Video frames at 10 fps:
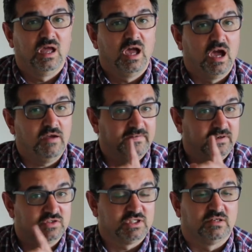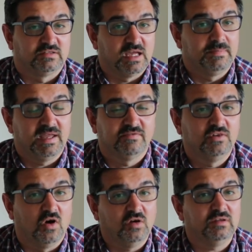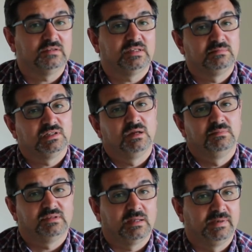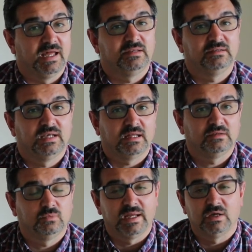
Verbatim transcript: hopefully on Tuesday. But if not, same time, same place next week,